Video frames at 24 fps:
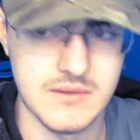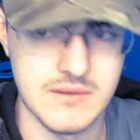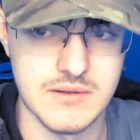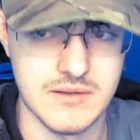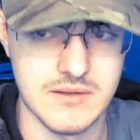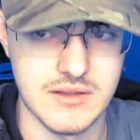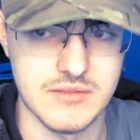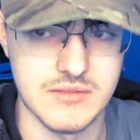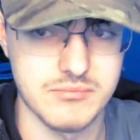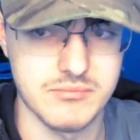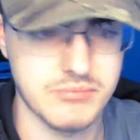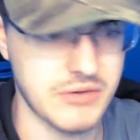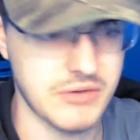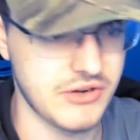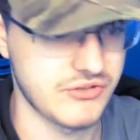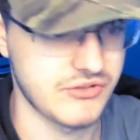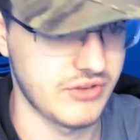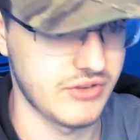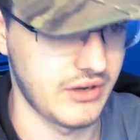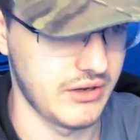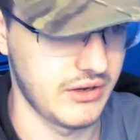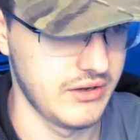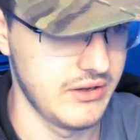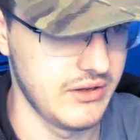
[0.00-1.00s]
it's
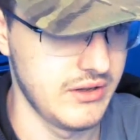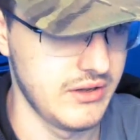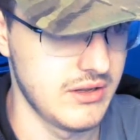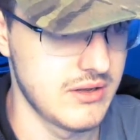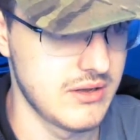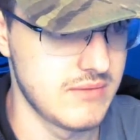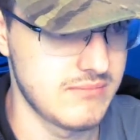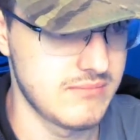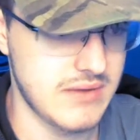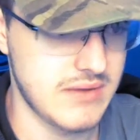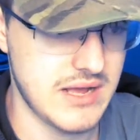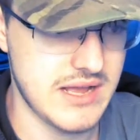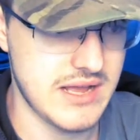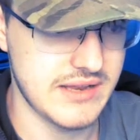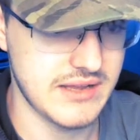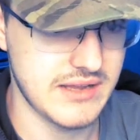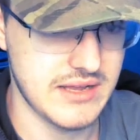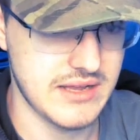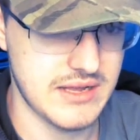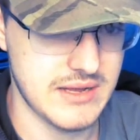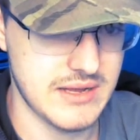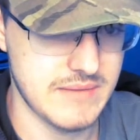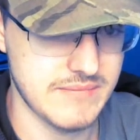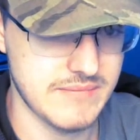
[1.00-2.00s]
branching, but
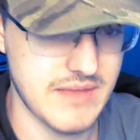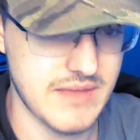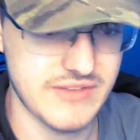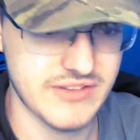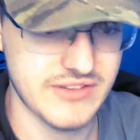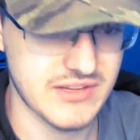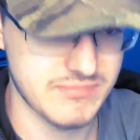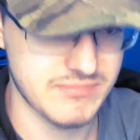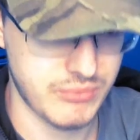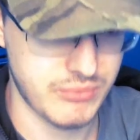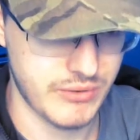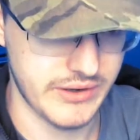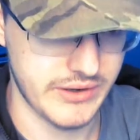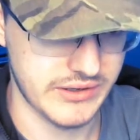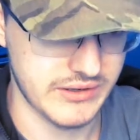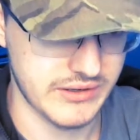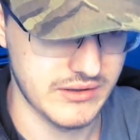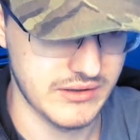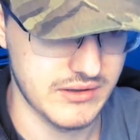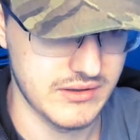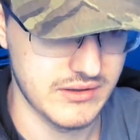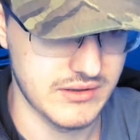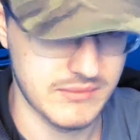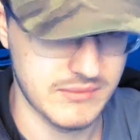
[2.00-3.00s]
um, that's not the point.
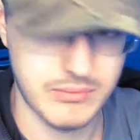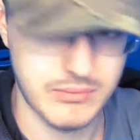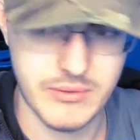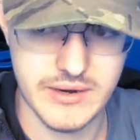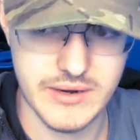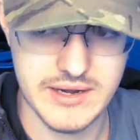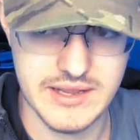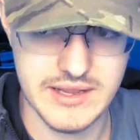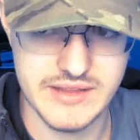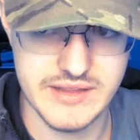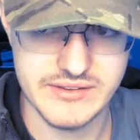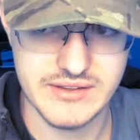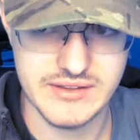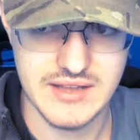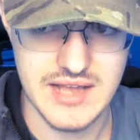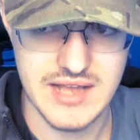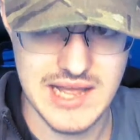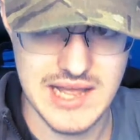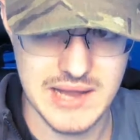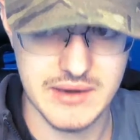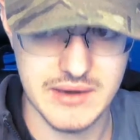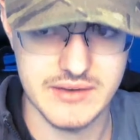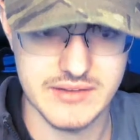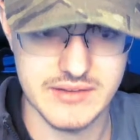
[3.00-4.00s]
The point is,
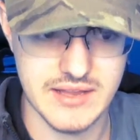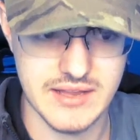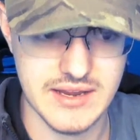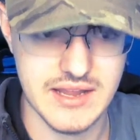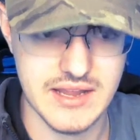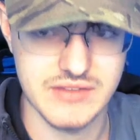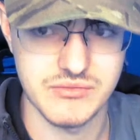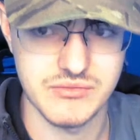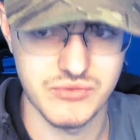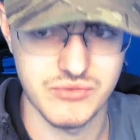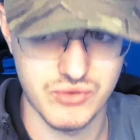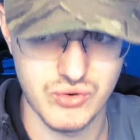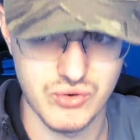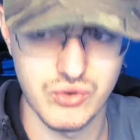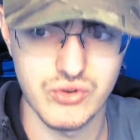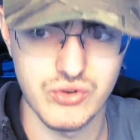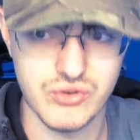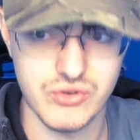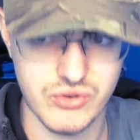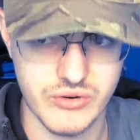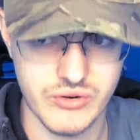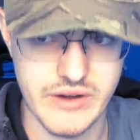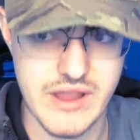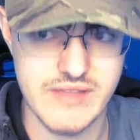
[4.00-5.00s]
I'm going to tell you guys some cool
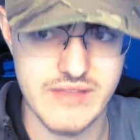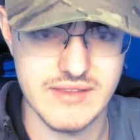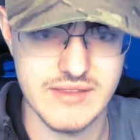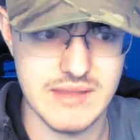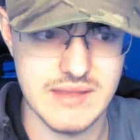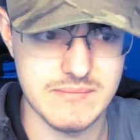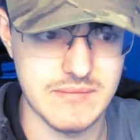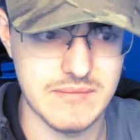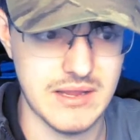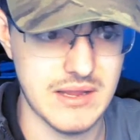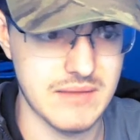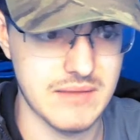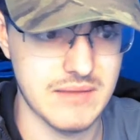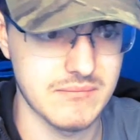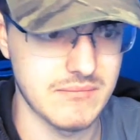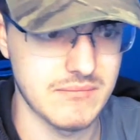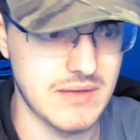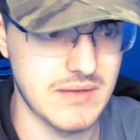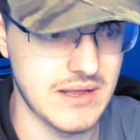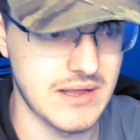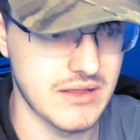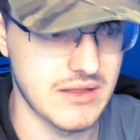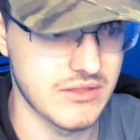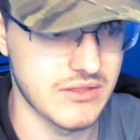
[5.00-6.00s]
stories that me and
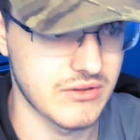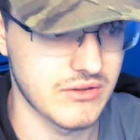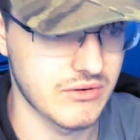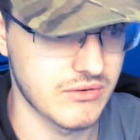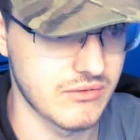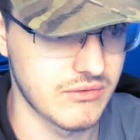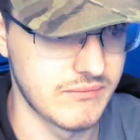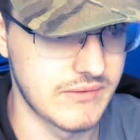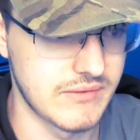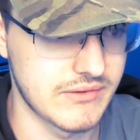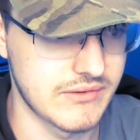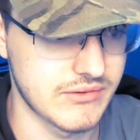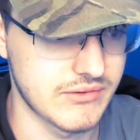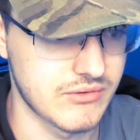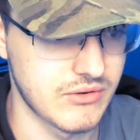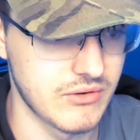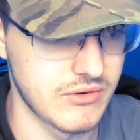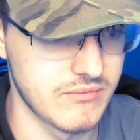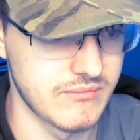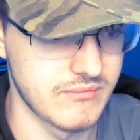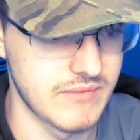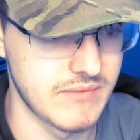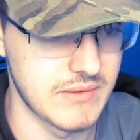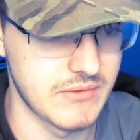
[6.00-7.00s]
my other music
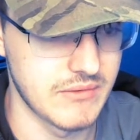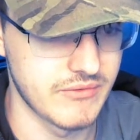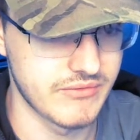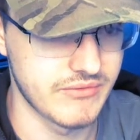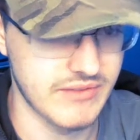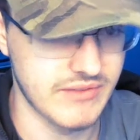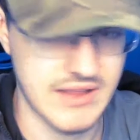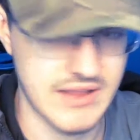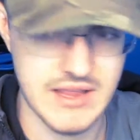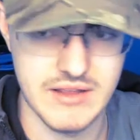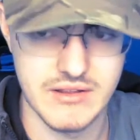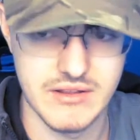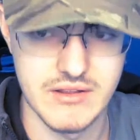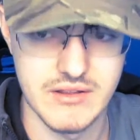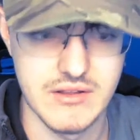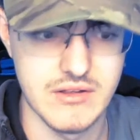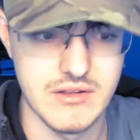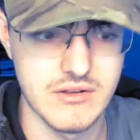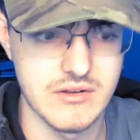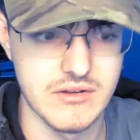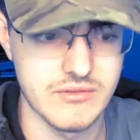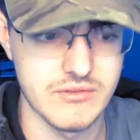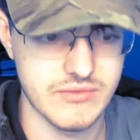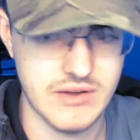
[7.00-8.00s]
crew member fan,
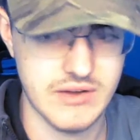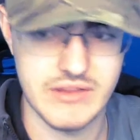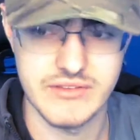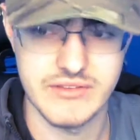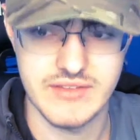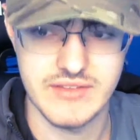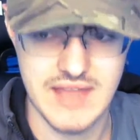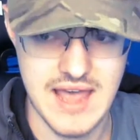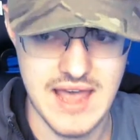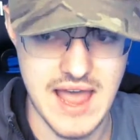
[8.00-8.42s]
friends had